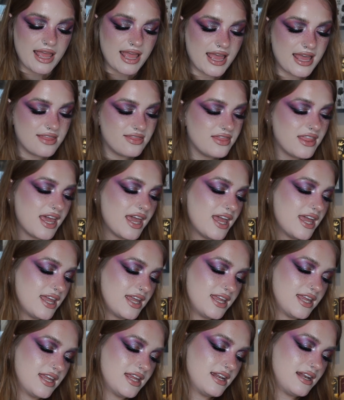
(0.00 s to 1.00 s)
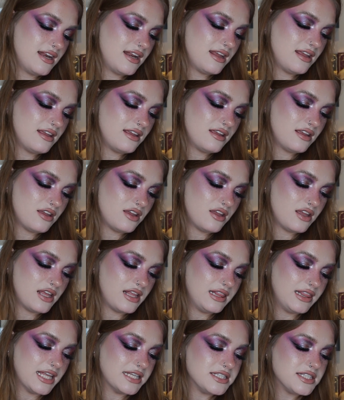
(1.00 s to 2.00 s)
And then
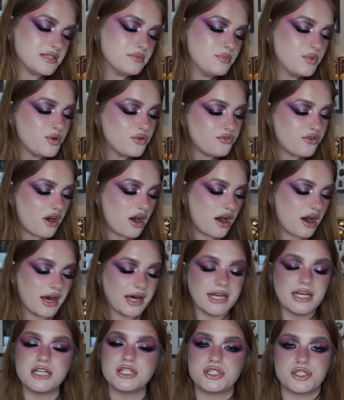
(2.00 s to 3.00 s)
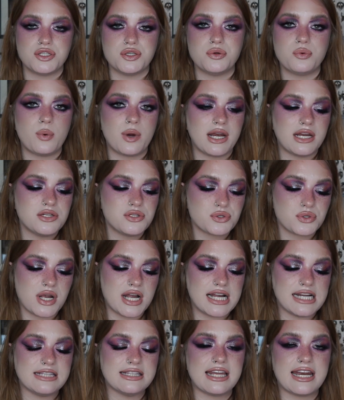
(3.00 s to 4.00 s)
let's move on to what I
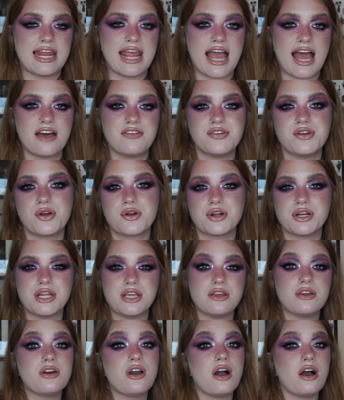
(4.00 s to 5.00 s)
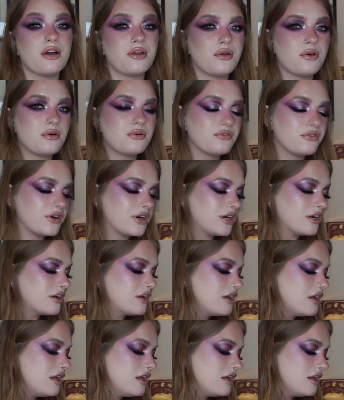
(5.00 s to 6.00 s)
tried that I haven't already gone over.
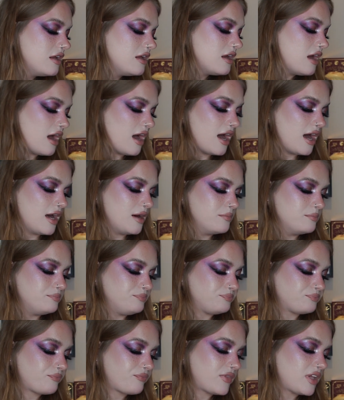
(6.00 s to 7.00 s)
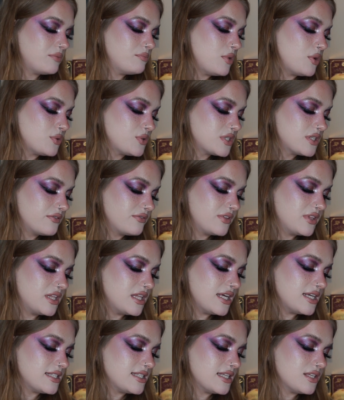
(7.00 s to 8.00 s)
Um, most of
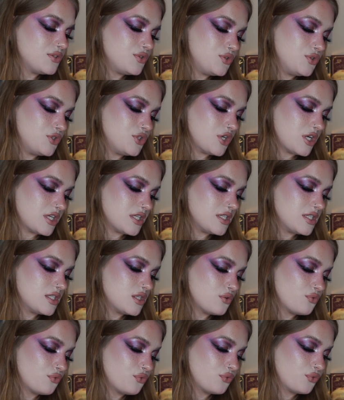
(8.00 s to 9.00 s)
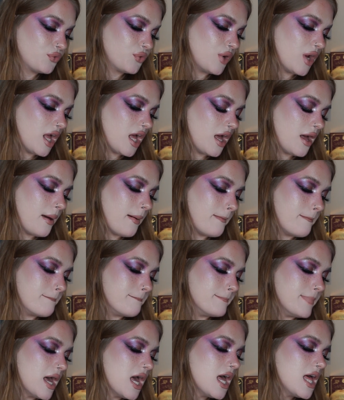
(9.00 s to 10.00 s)
this is just
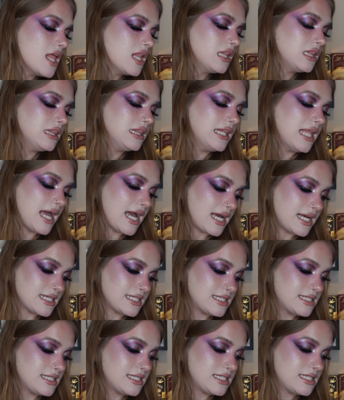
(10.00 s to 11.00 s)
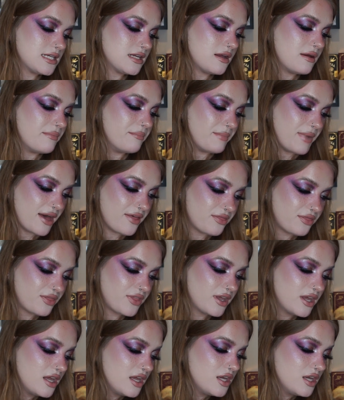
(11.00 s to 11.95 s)
from last month.